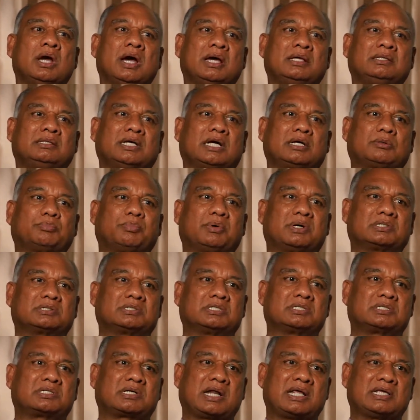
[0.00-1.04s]
and that
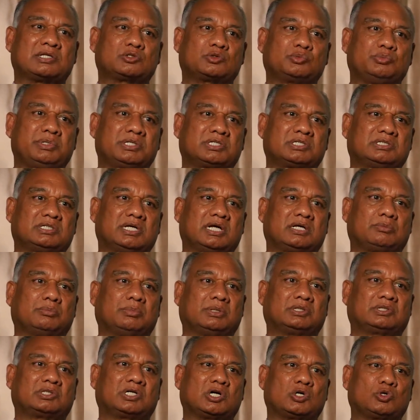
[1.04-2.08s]
person transmits that
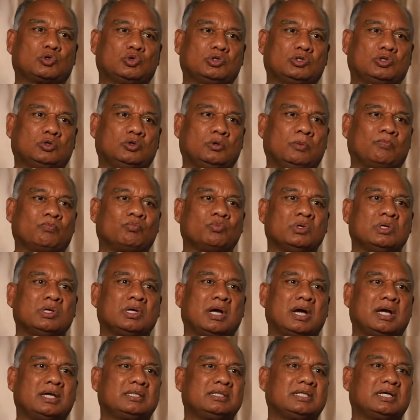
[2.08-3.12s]
mantra to you,
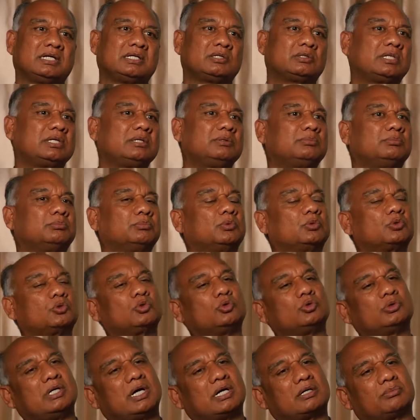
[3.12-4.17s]
and then they
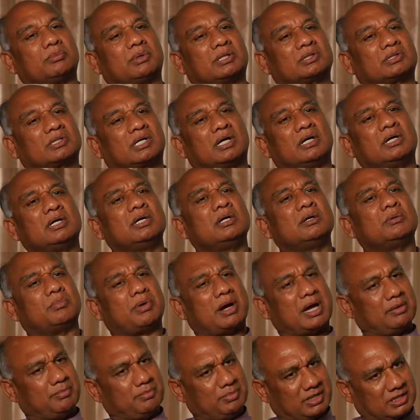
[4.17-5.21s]
do that mantra
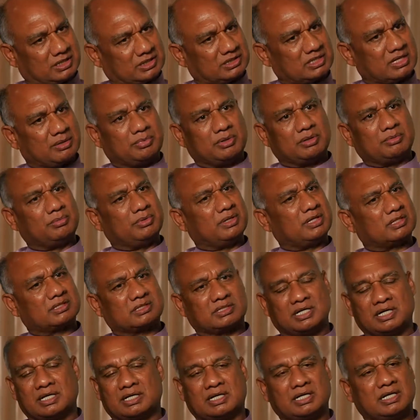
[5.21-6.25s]
5 minutes, 7 minutes
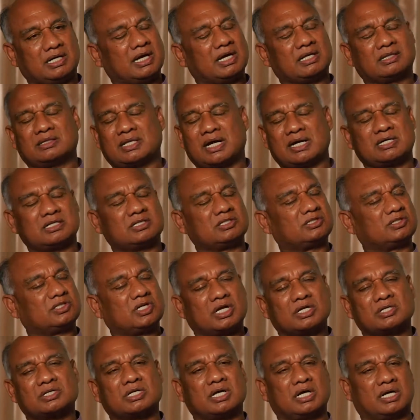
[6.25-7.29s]
a day, and that is
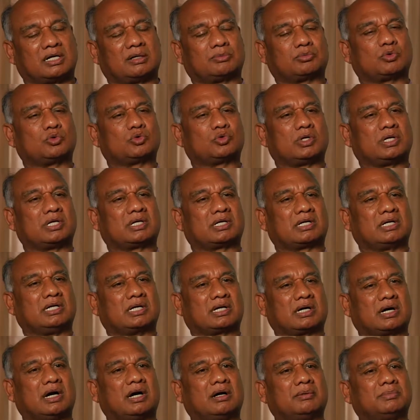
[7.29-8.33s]
just enough to take
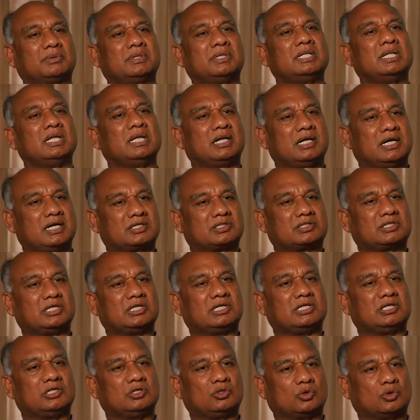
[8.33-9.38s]
care of, let's
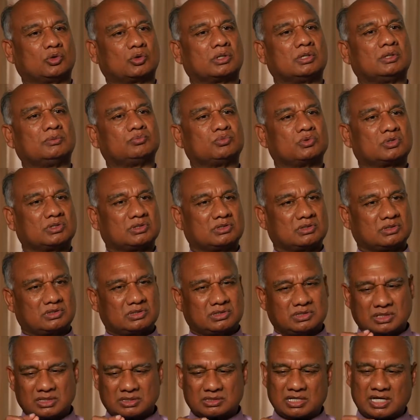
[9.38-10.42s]
say, your
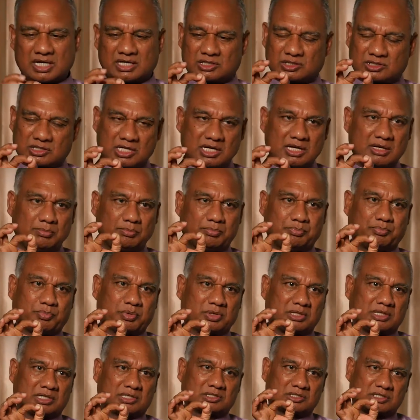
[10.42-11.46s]
just
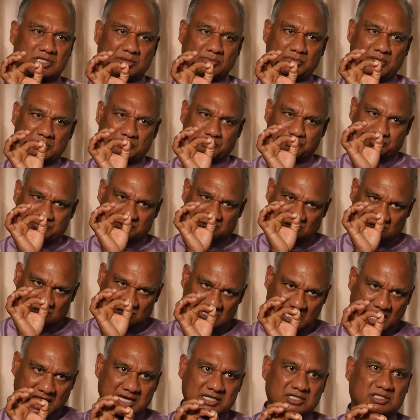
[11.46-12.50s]
extremely
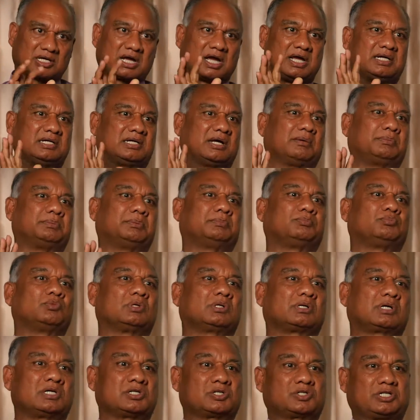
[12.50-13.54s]
precise kind of
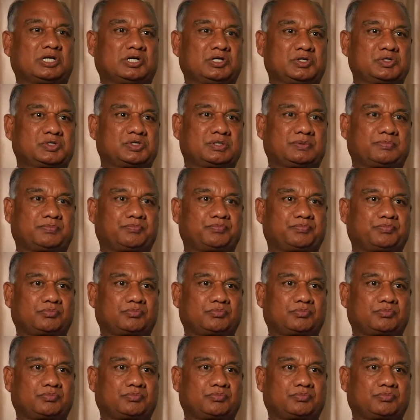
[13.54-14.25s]
concerns.